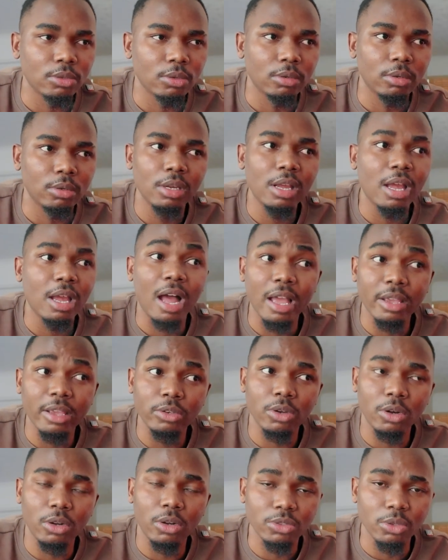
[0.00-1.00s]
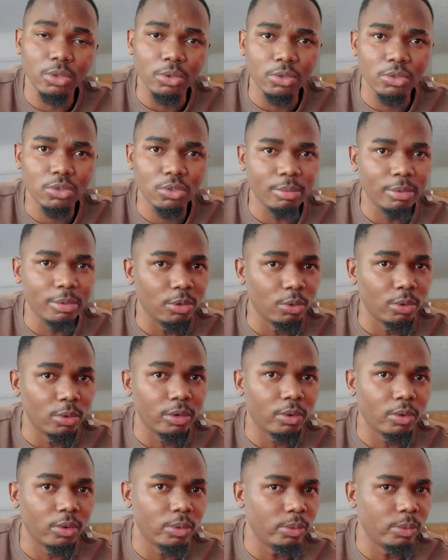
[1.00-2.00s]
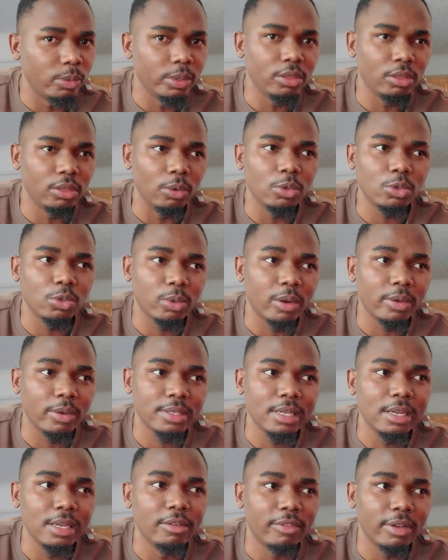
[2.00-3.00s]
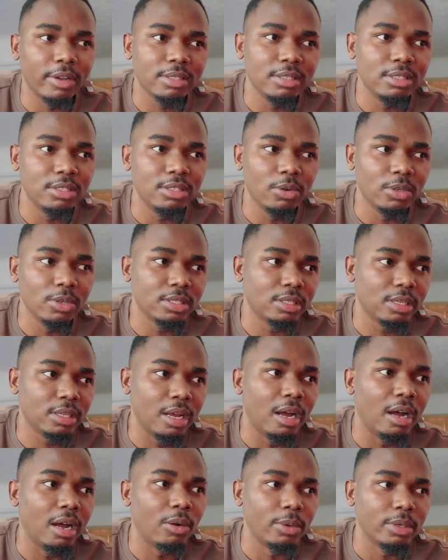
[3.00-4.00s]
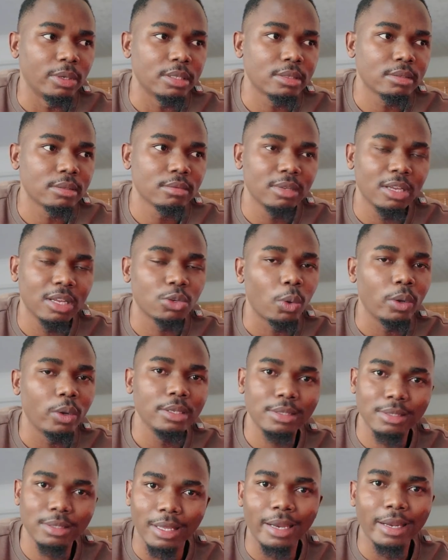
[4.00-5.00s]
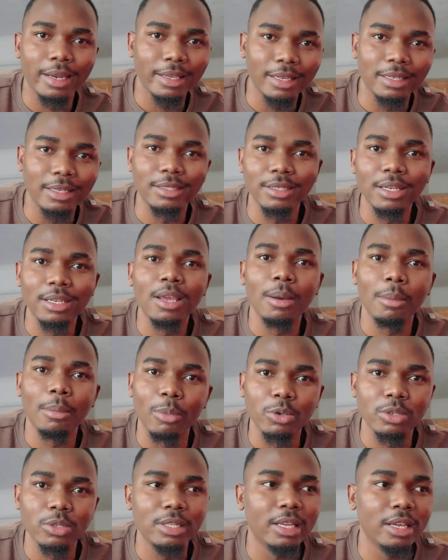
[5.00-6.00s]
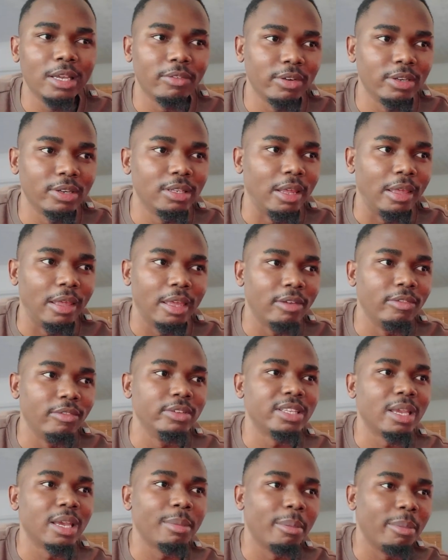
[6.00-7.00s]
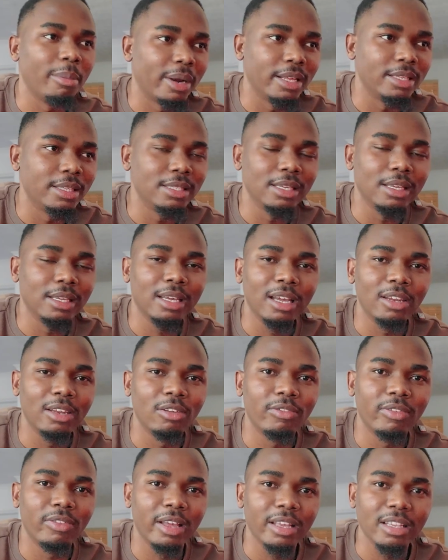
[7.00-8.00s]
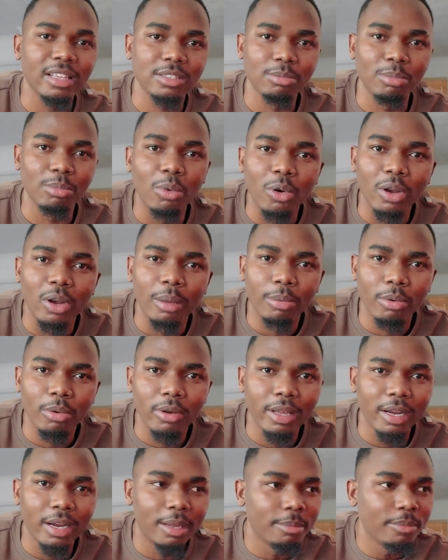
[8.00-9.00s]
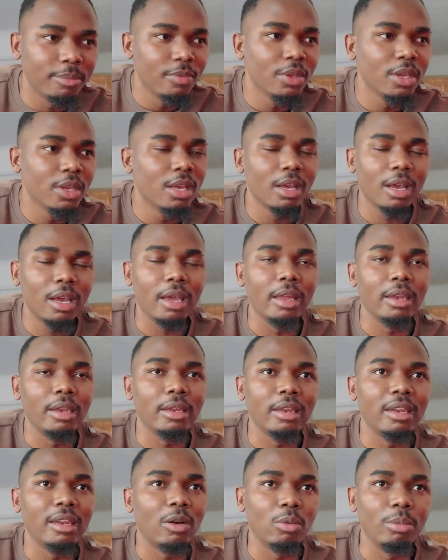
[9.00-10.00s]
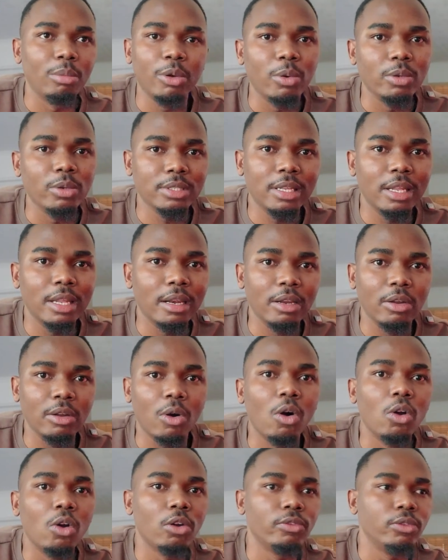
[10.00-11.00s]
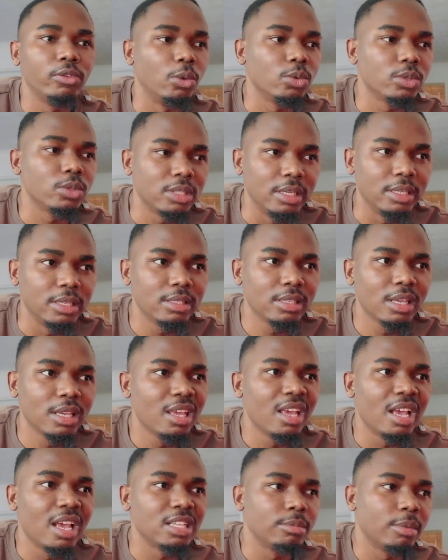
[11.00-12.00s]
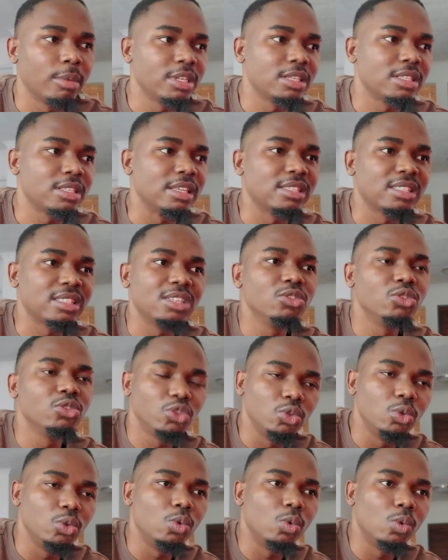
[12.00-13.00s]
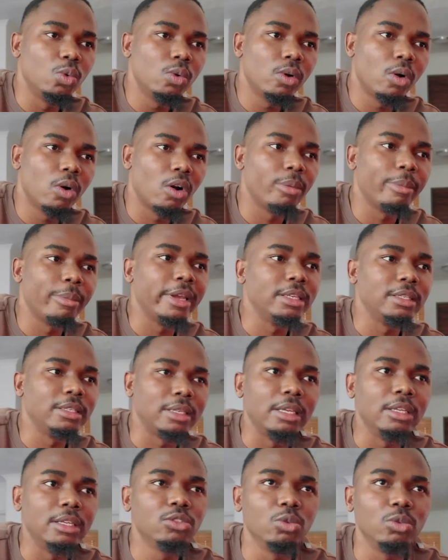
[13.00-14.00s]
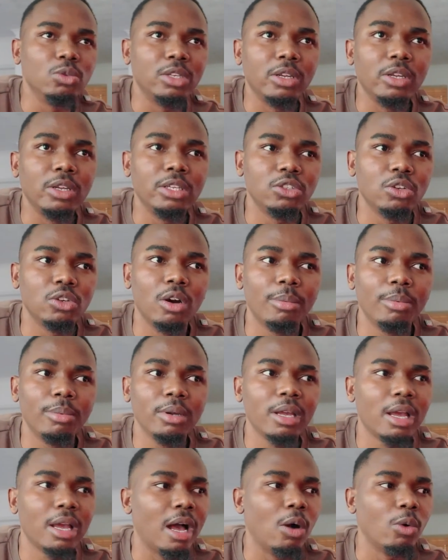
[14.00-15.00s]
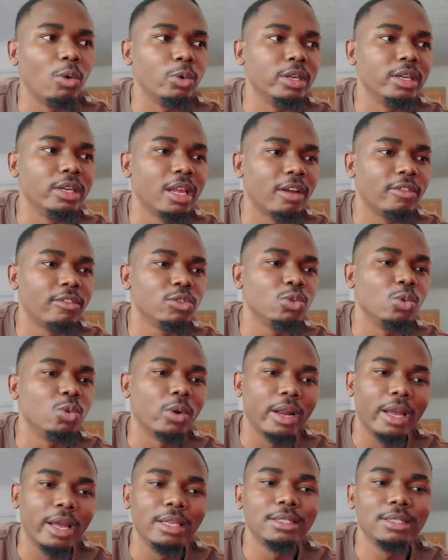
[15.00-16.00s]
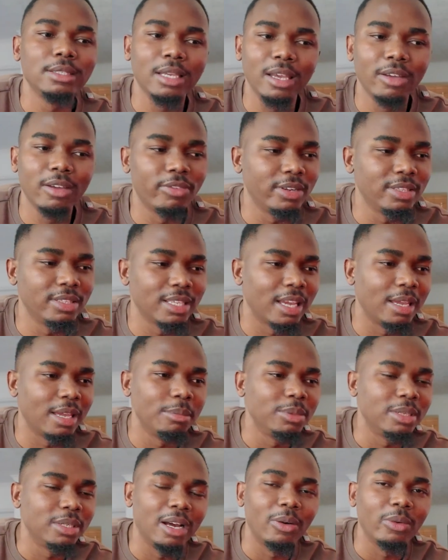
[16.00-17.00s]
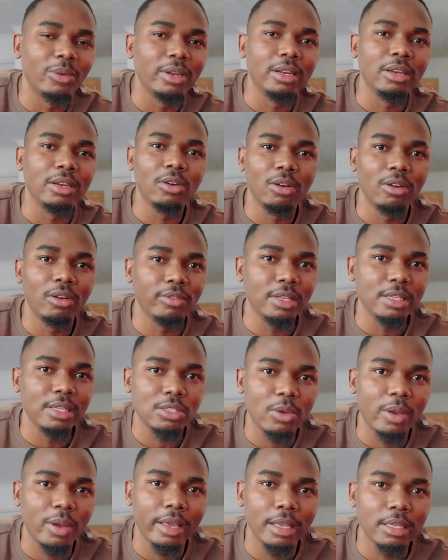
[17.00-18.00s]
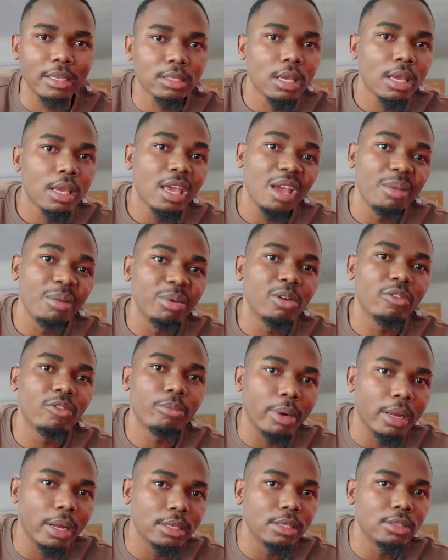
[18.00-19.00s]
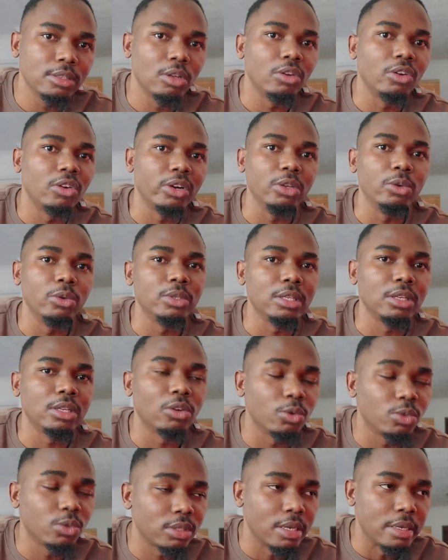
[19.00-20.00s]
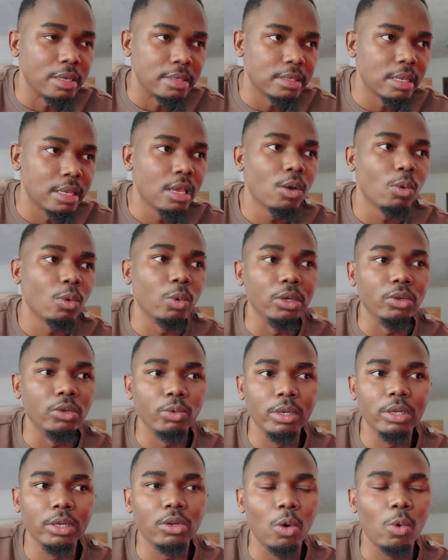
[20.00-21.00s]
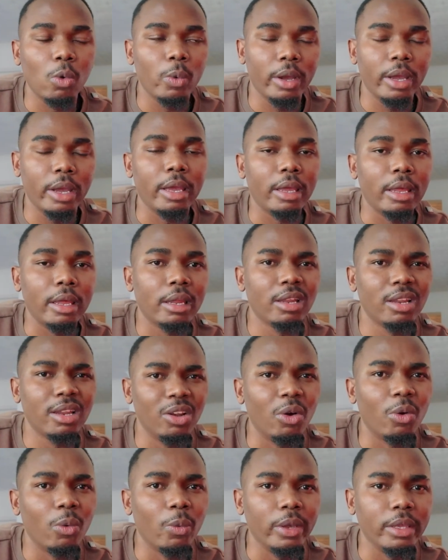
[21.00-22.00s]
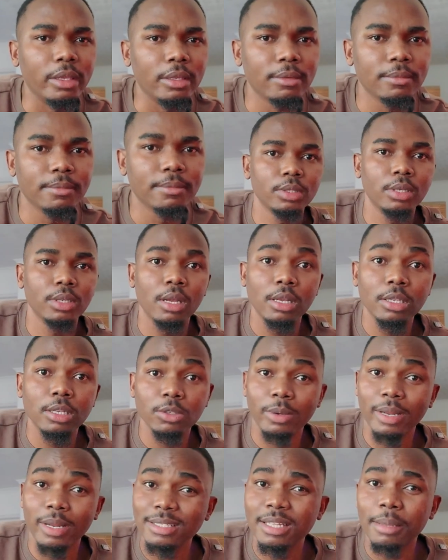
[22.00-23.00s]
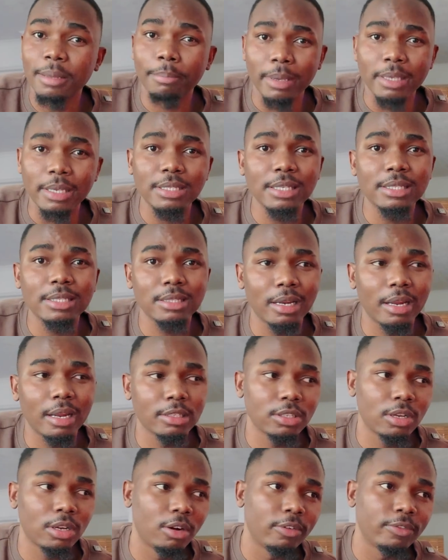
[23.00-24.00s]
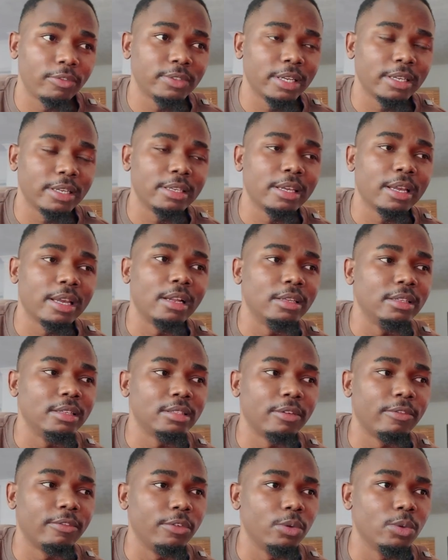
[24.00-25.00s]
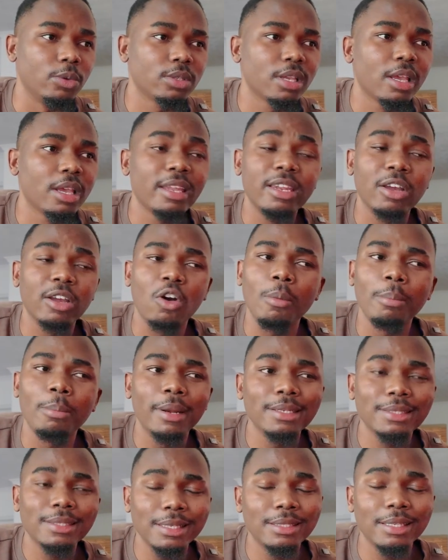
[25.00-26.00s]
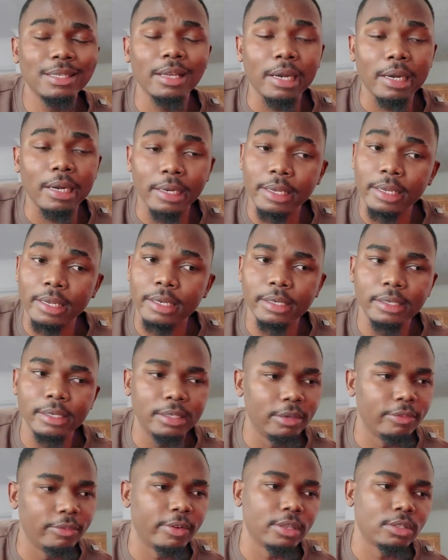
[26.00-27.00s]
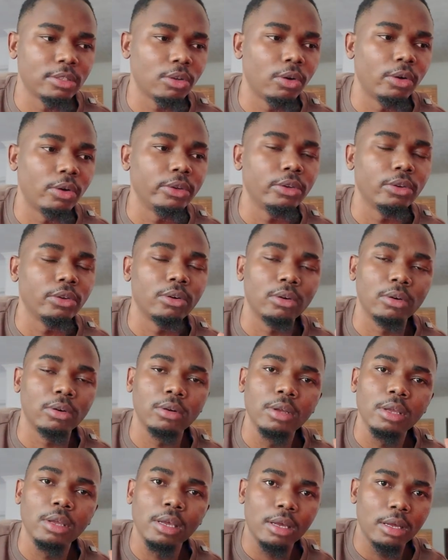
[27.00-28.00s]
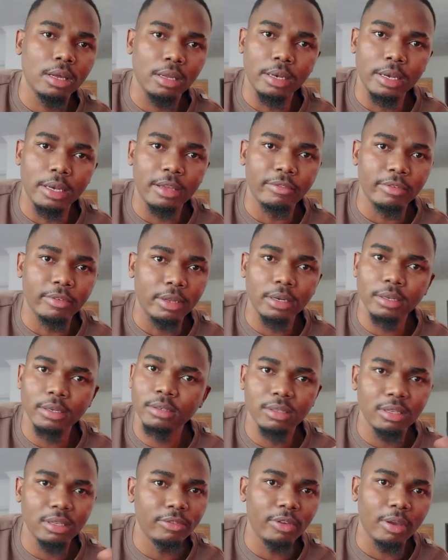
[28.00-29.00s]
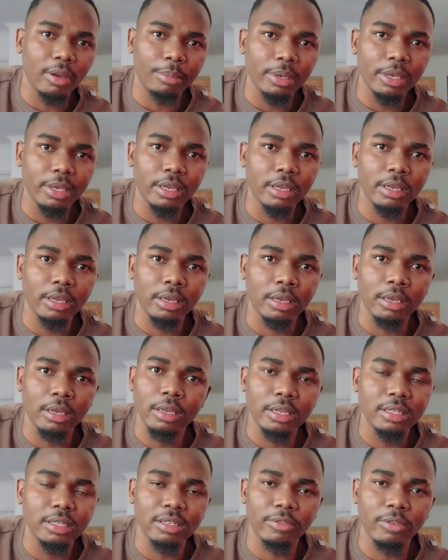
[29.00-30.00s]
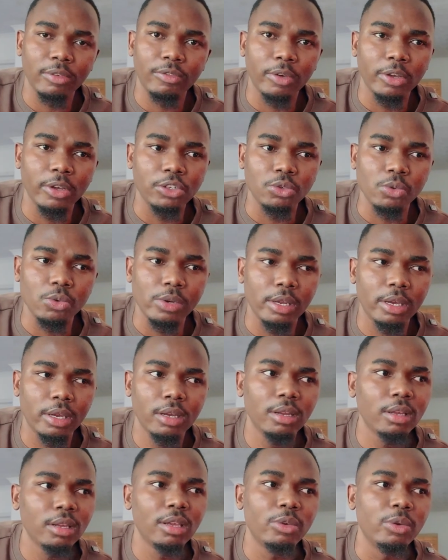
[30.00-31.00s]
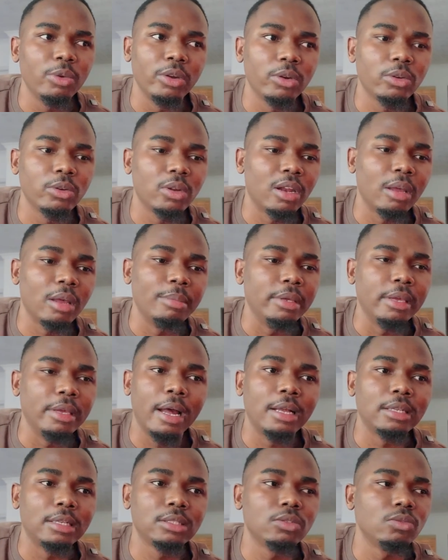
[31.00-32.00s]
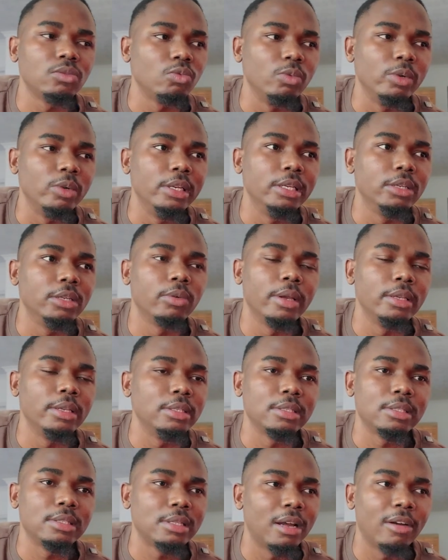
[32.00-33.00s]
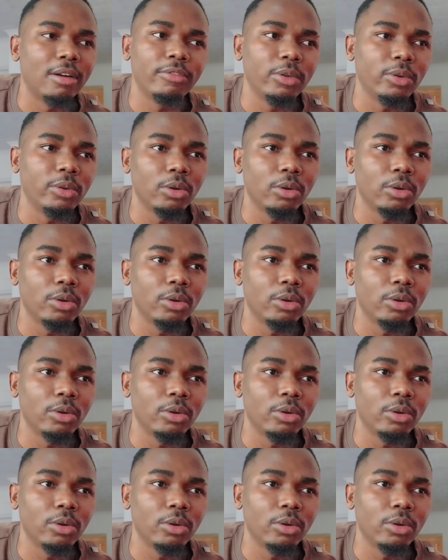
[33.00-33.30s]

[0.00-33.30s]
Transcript: So I also used to be good with those when I was still in varsity, because I was actually studying it mostly every day, every time I'm writing kind of like a smaller program. And then I will be considering all of those things. As much as I still do on my day-to-day job, I wouldn't have to write every time down and all of this. So I guess a bit of practice and reusing those things will really go a long way. So that's the basic structure of technical interviews. The complexity really differs on your level. If you're being interviewed for a junior, you're not gonna be asked really crazy stuff.